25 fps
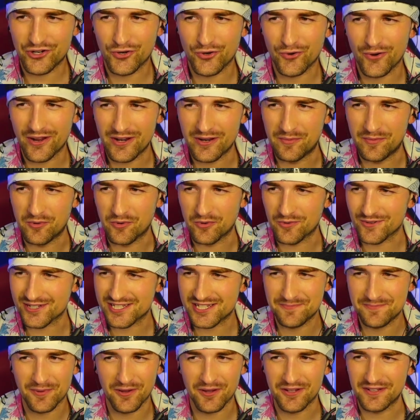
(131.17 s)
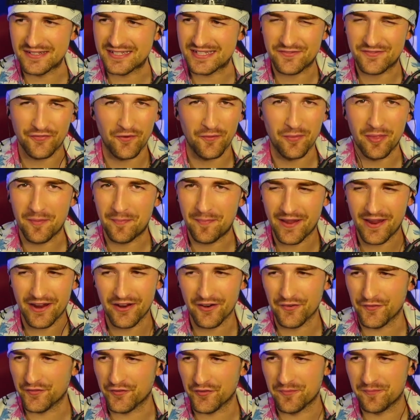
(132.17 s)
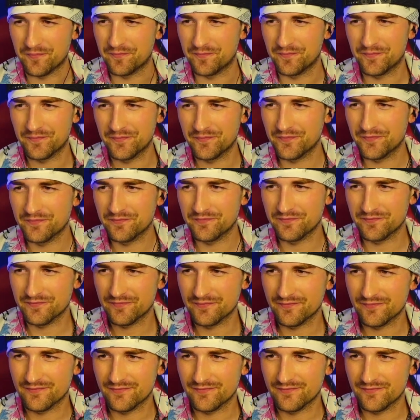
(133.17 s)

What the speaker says: Incredible response from the pair of them.